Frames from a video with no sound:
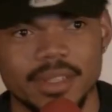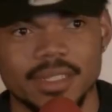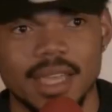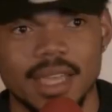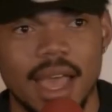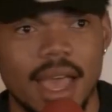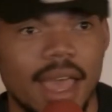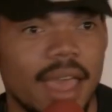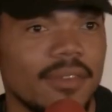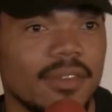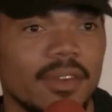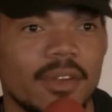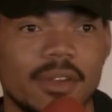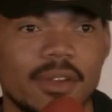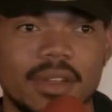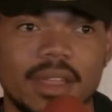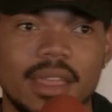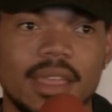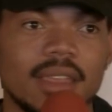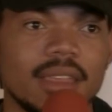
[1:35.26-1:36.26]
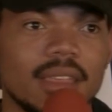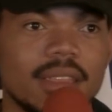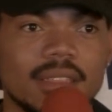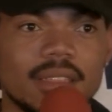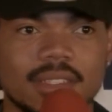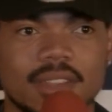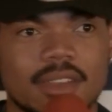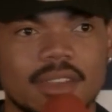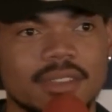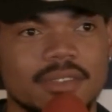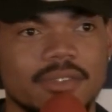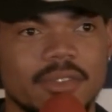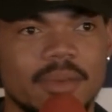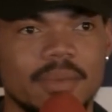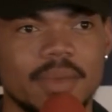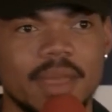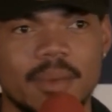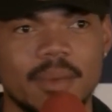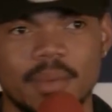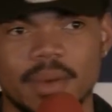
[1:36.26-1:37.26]
shows he's excited for future
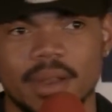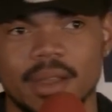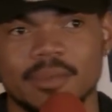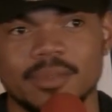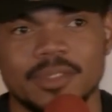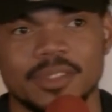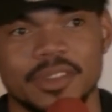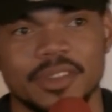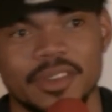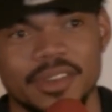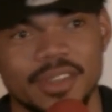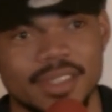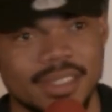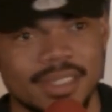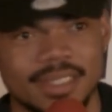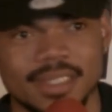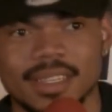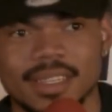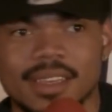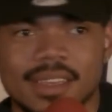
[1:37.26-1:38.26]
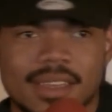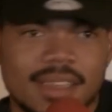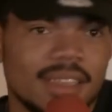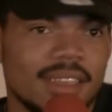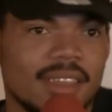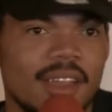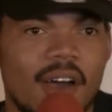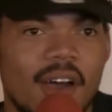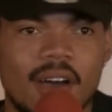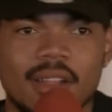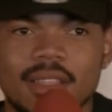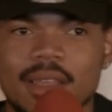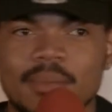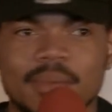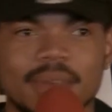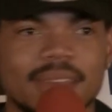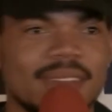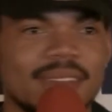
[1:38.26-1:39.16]
Kanye releases and plans on listening to them on